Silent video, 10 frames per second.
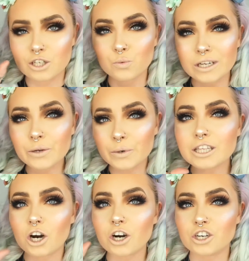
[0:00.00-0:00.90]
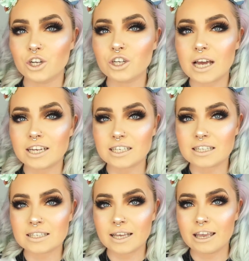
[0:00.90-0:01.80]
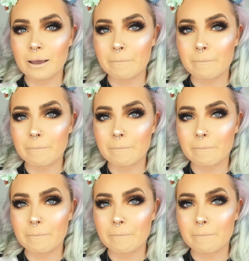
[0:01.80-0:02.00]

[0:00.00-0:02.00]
a really, really dark nude, as you can see,